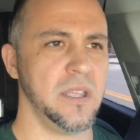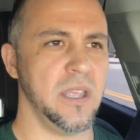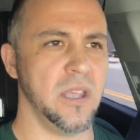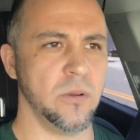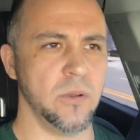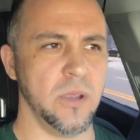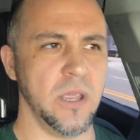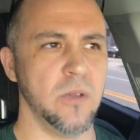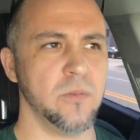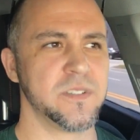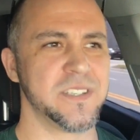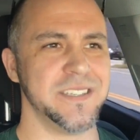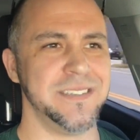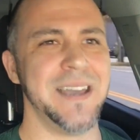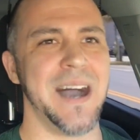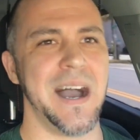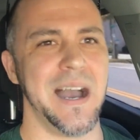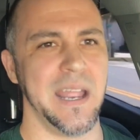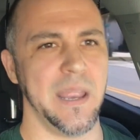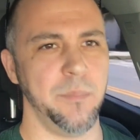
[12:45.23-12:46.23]
It was a
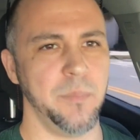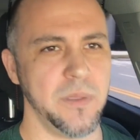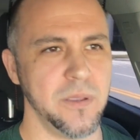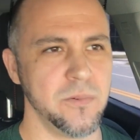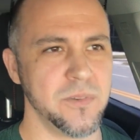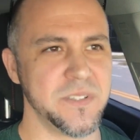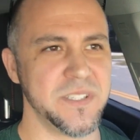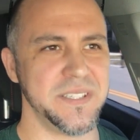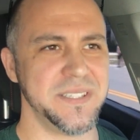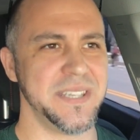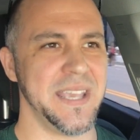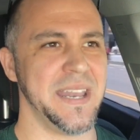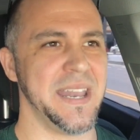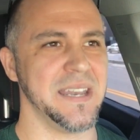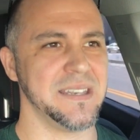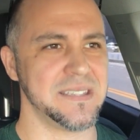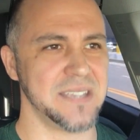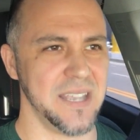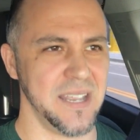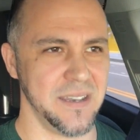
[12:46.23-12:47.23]
dime. It was a 10
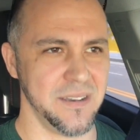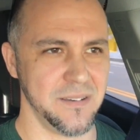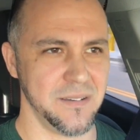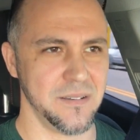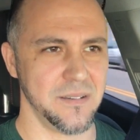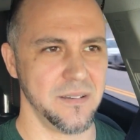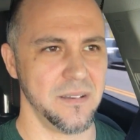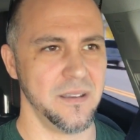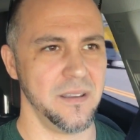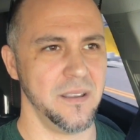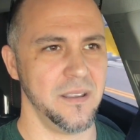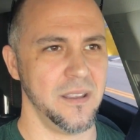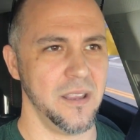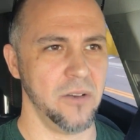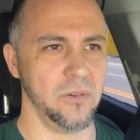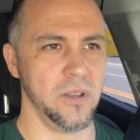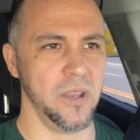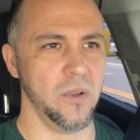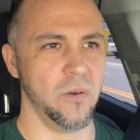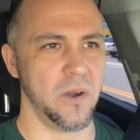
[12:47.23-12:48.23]
out of 10. It
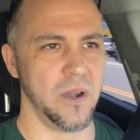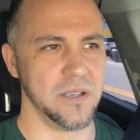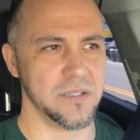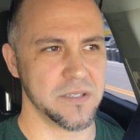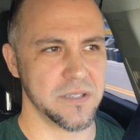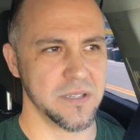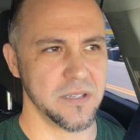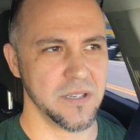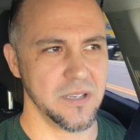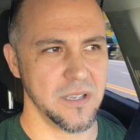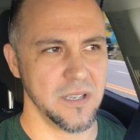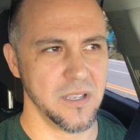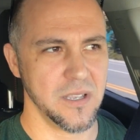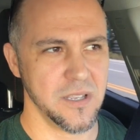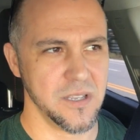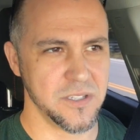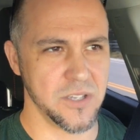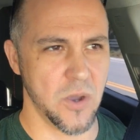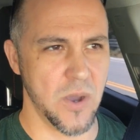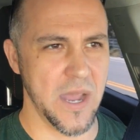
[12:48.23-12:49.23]
really was.
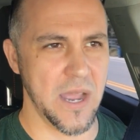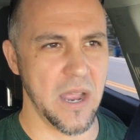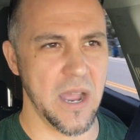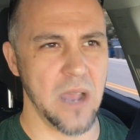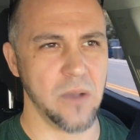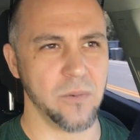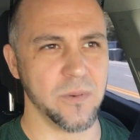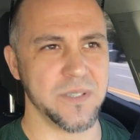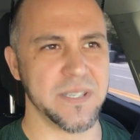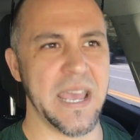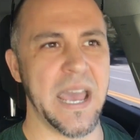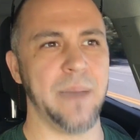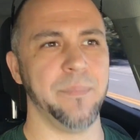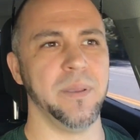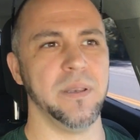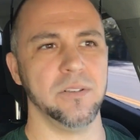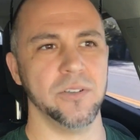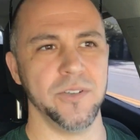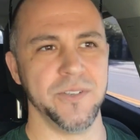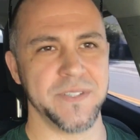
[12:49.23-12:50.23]
So I was
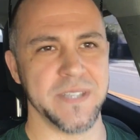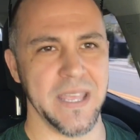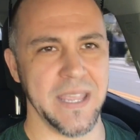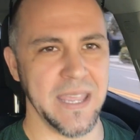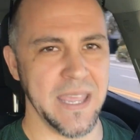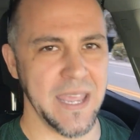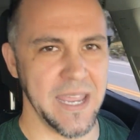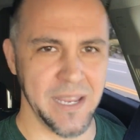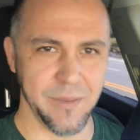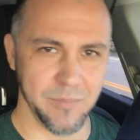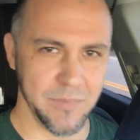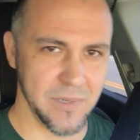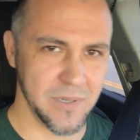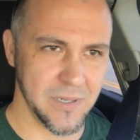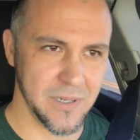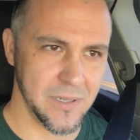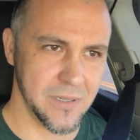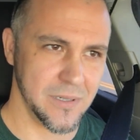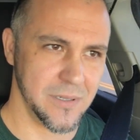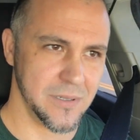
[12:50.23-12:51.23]
happy to lose that
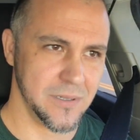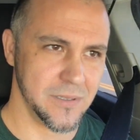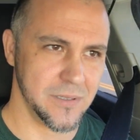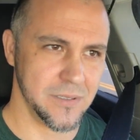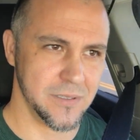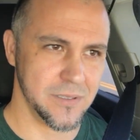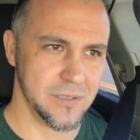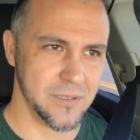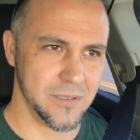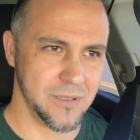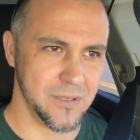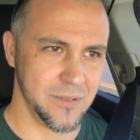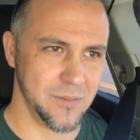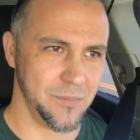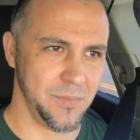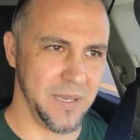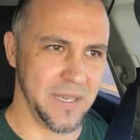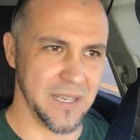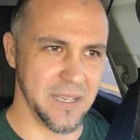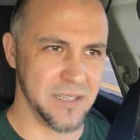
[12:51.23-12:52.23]
game
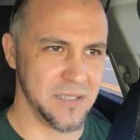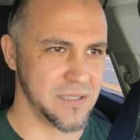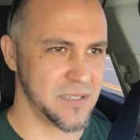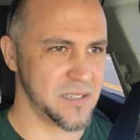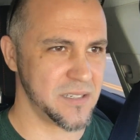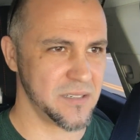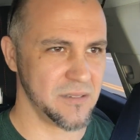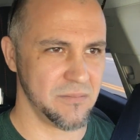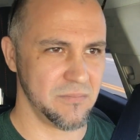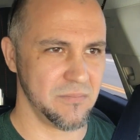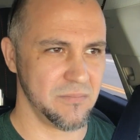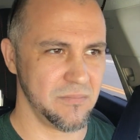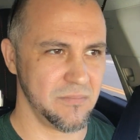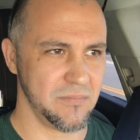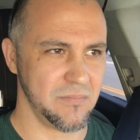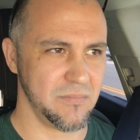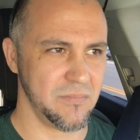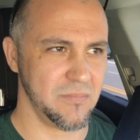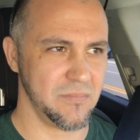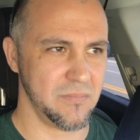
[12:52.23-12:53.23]
because
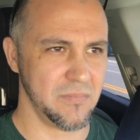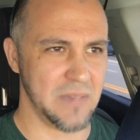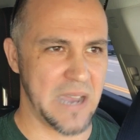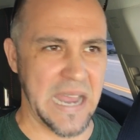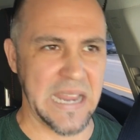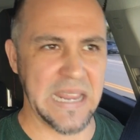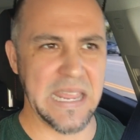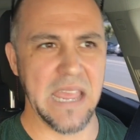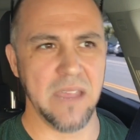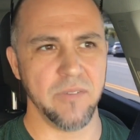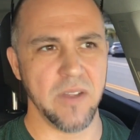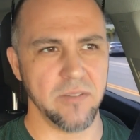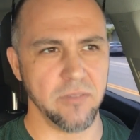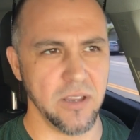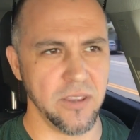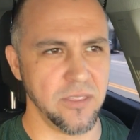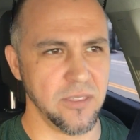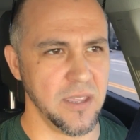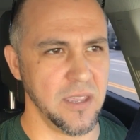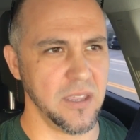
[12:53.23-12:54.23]
I gave
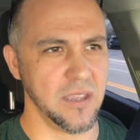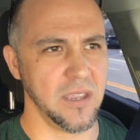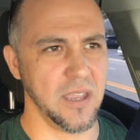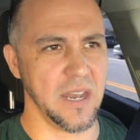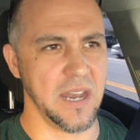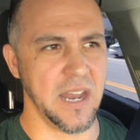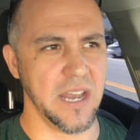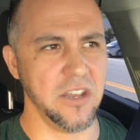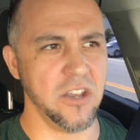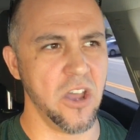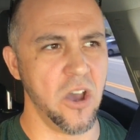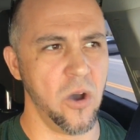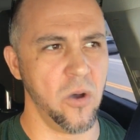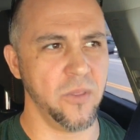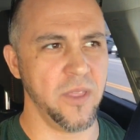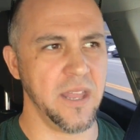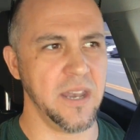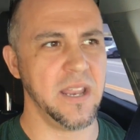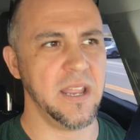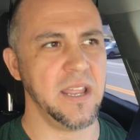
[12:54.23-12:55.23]
everything, and I know
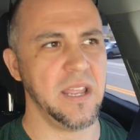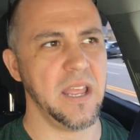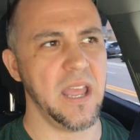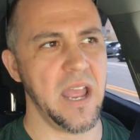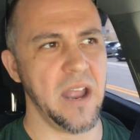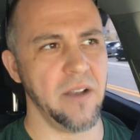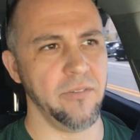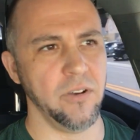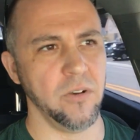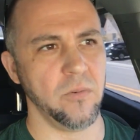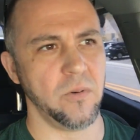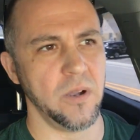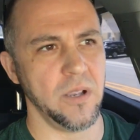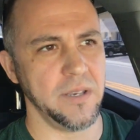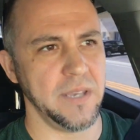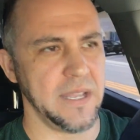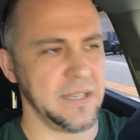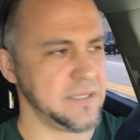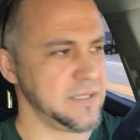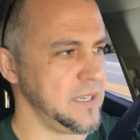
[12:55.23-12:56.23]
that
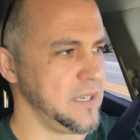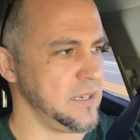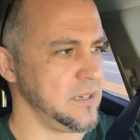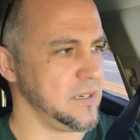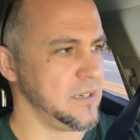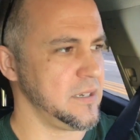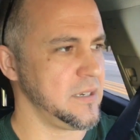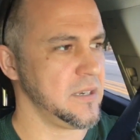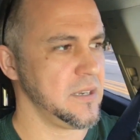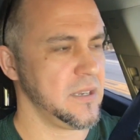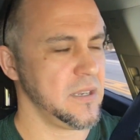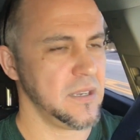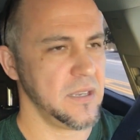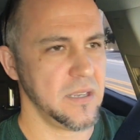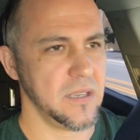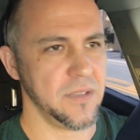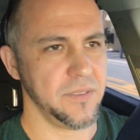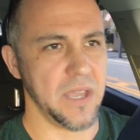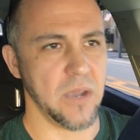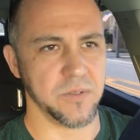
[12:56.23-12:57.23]
everyone
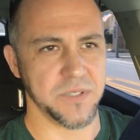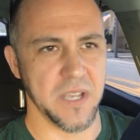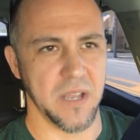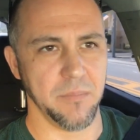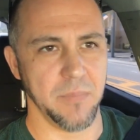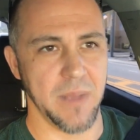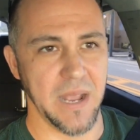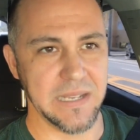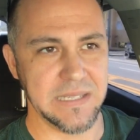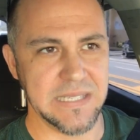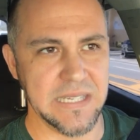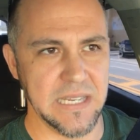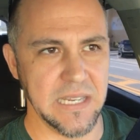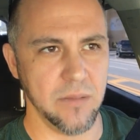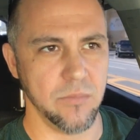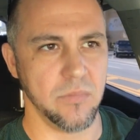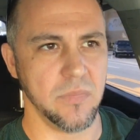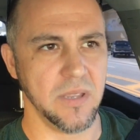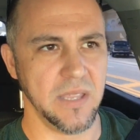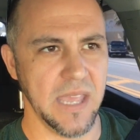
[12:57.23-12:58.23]
that was on my
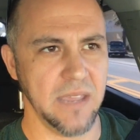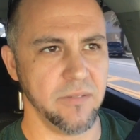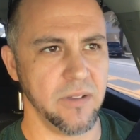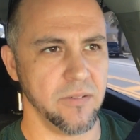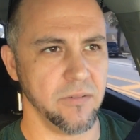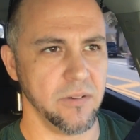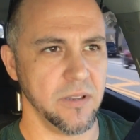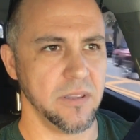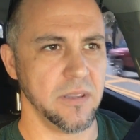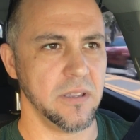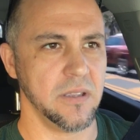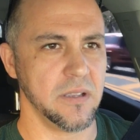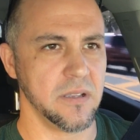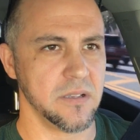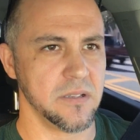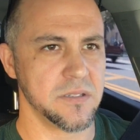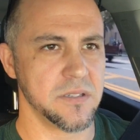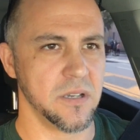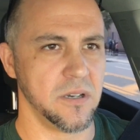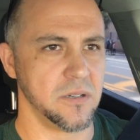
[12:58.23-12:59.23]
team gave everything.
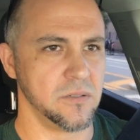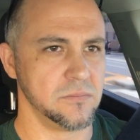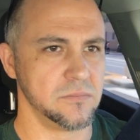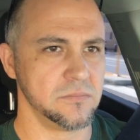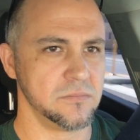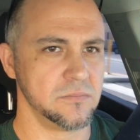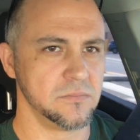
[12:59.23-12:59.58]
So